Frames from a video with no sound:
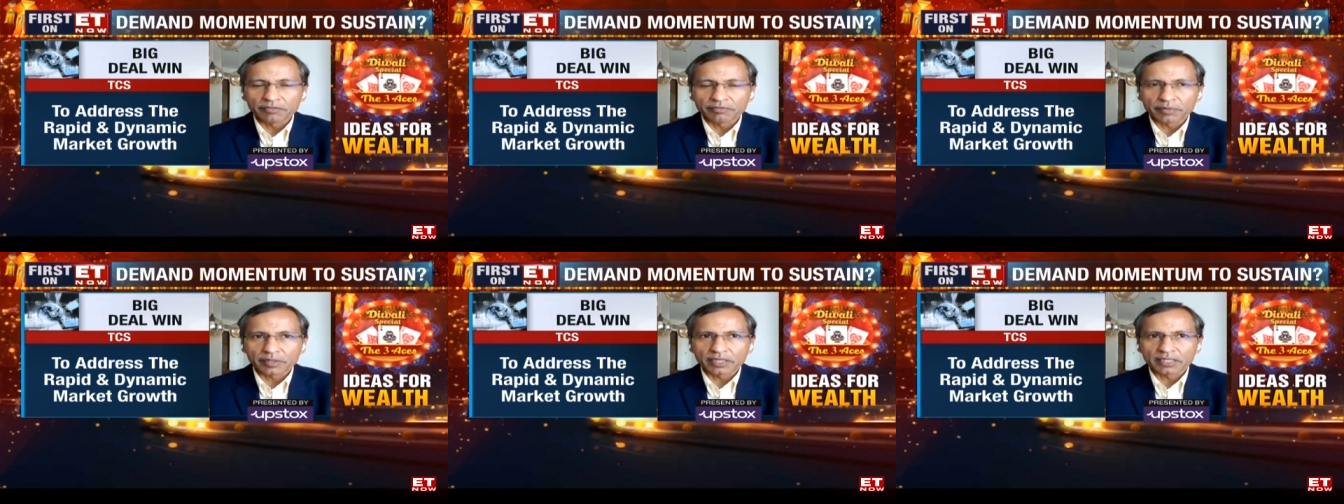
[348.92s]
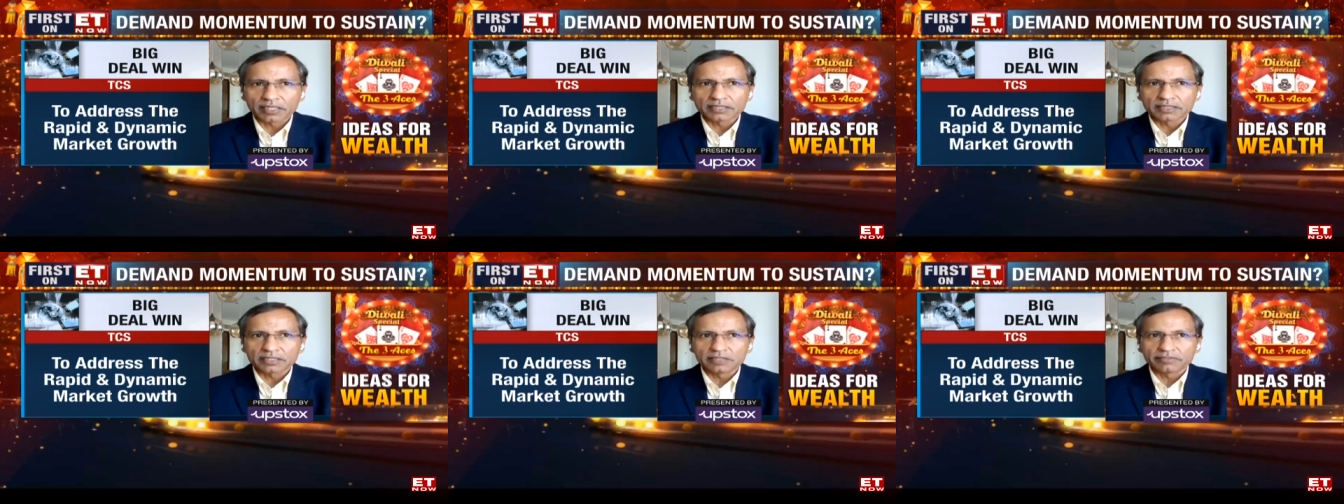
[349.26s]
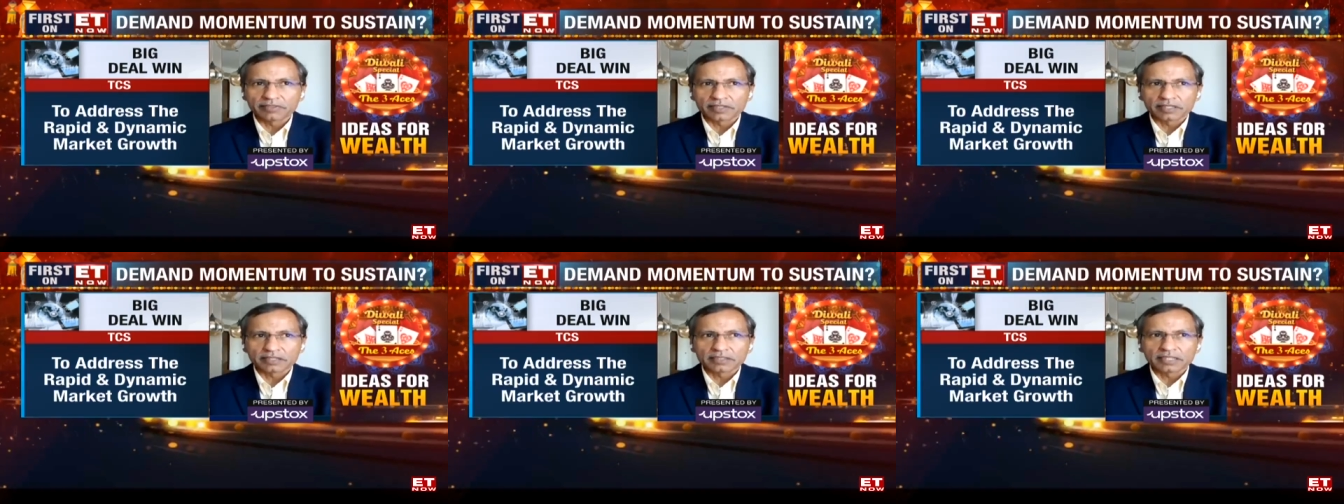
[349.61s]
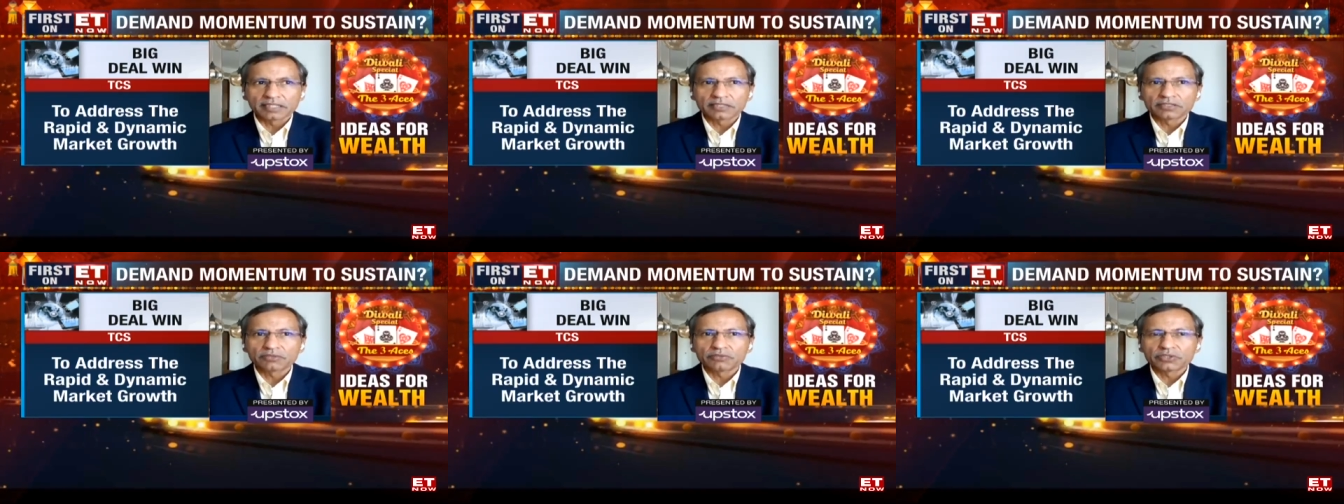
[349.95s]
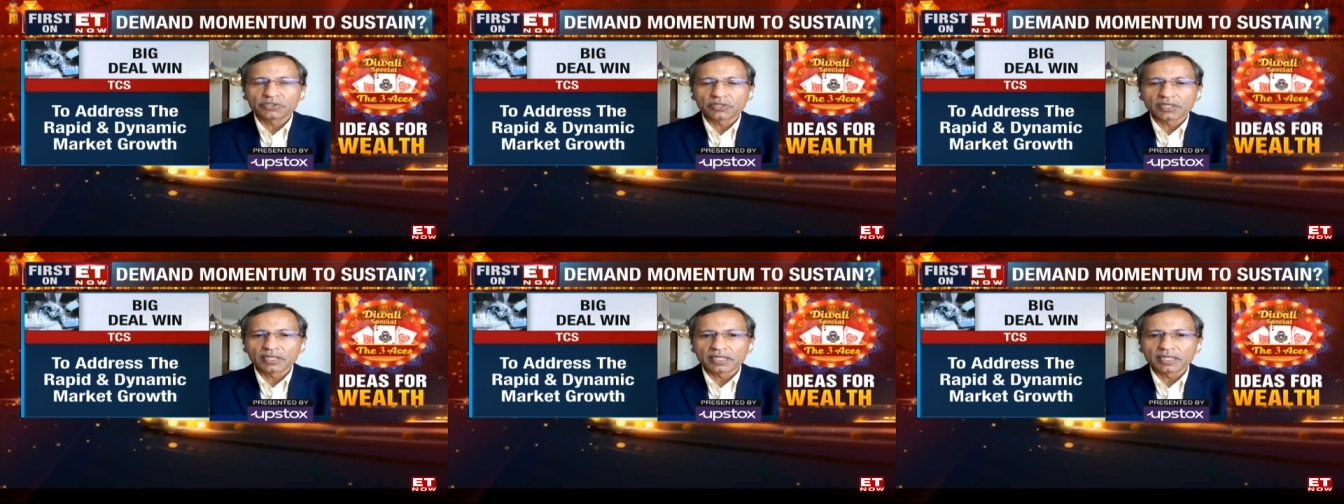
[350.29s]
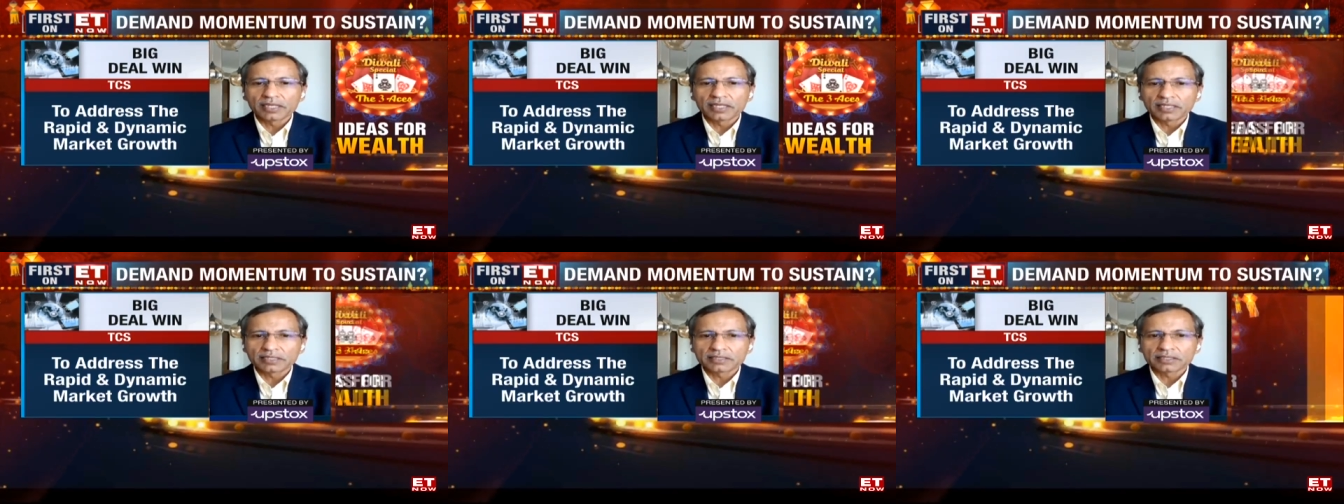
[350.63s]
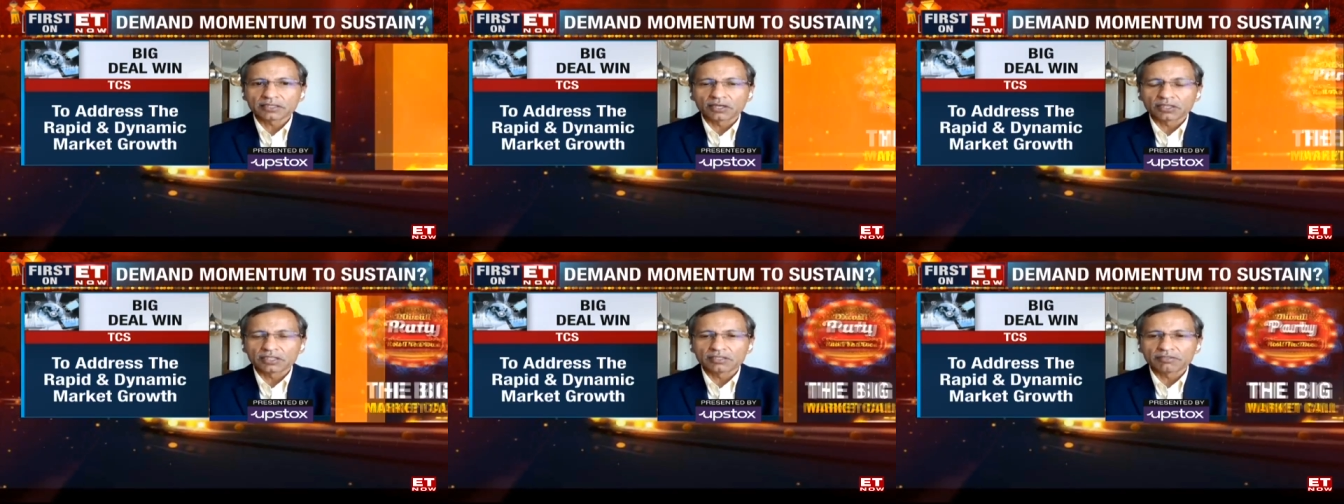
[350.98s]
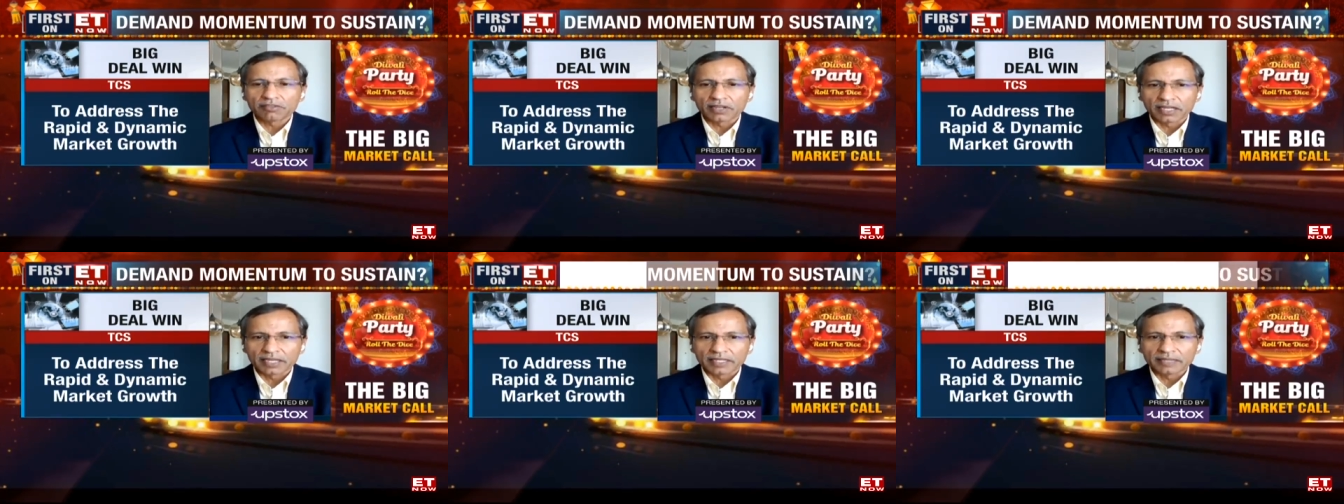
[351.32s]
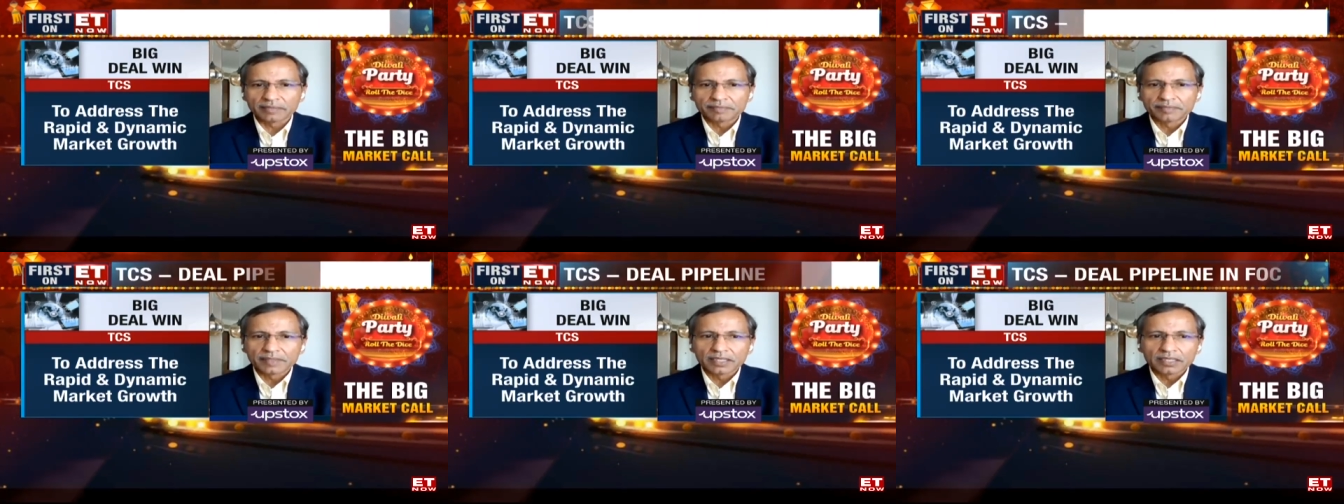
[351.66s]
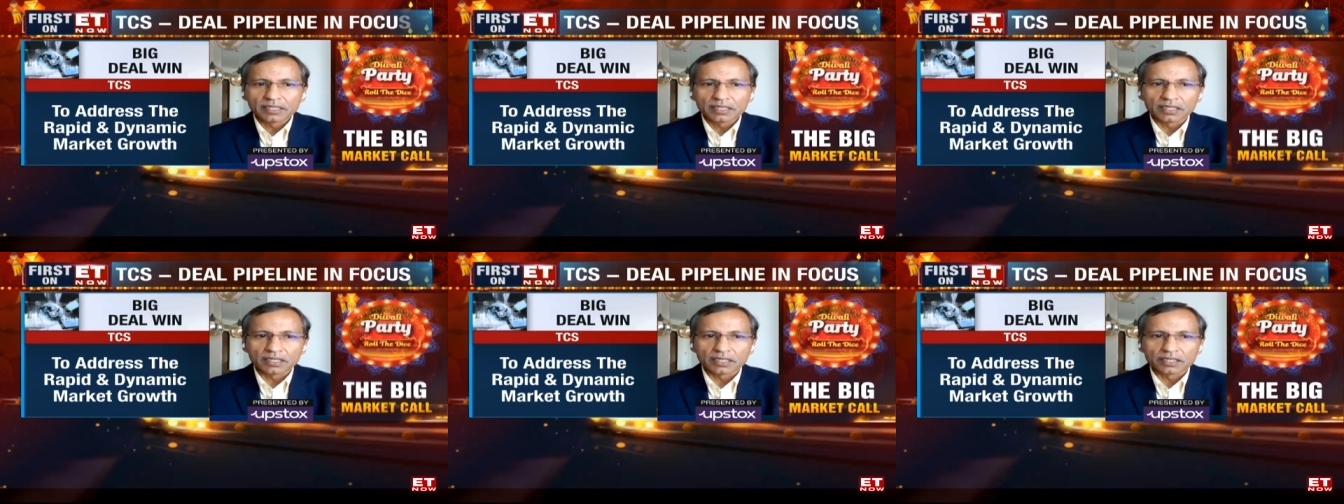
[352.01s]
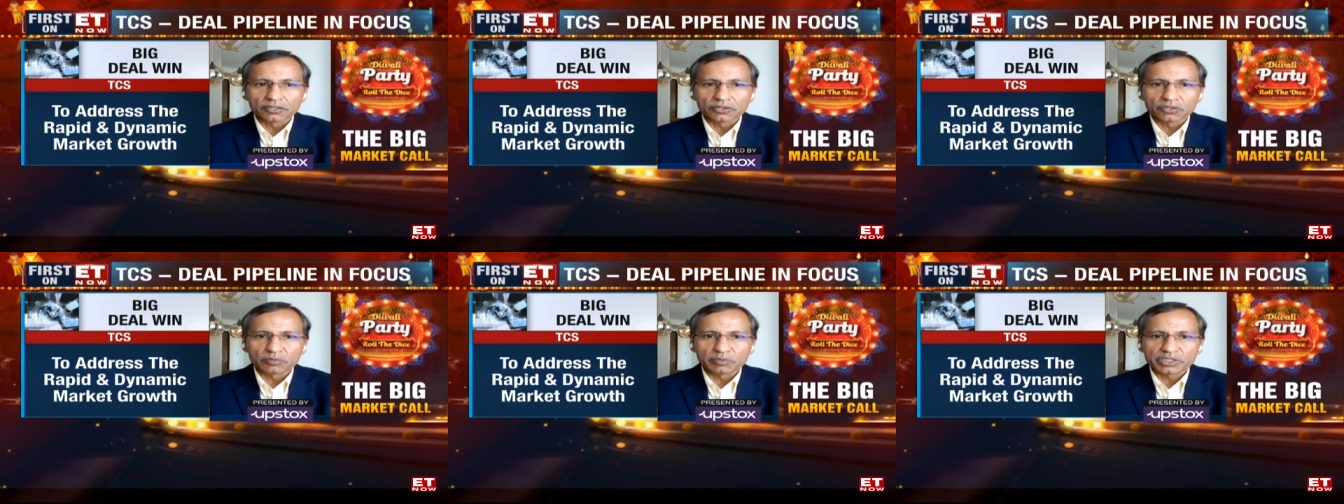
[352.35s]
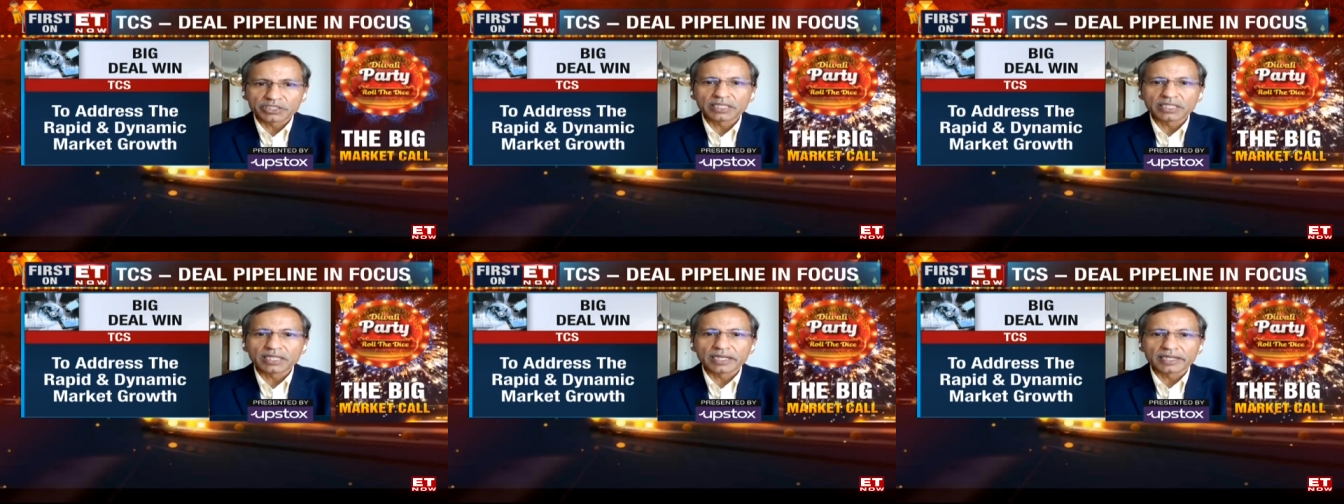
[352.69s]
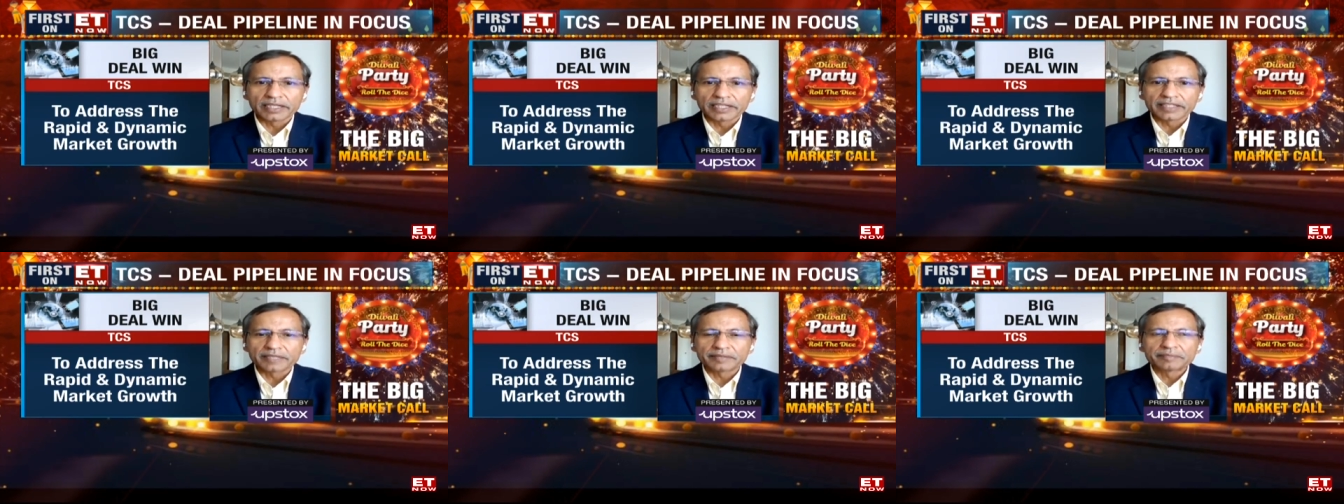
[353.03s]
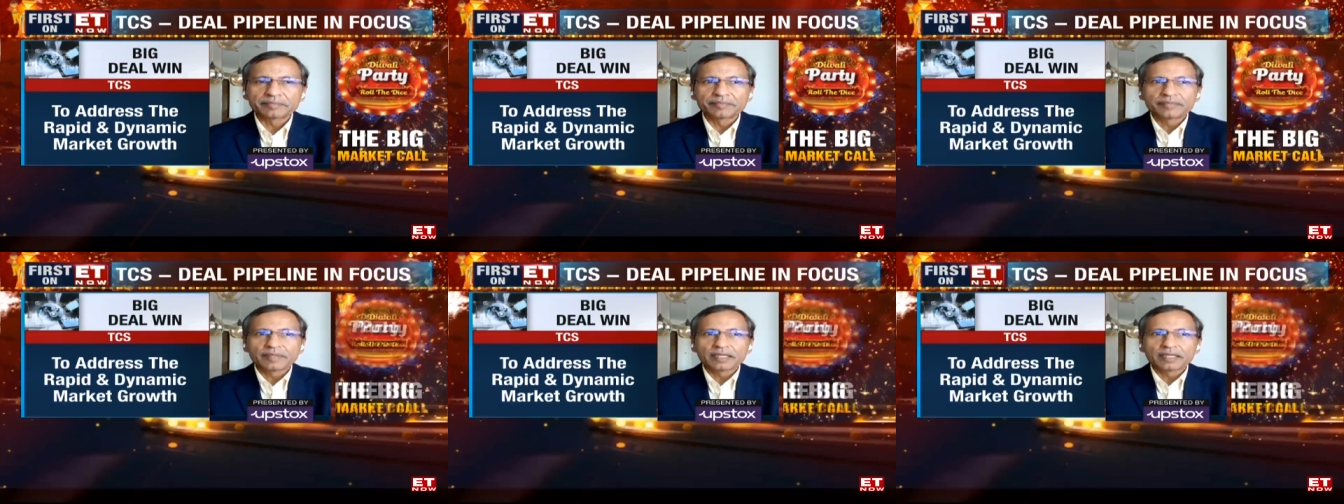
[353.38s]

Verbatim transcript: if product has a defect, right? So visual analytics on the fly through machine learning.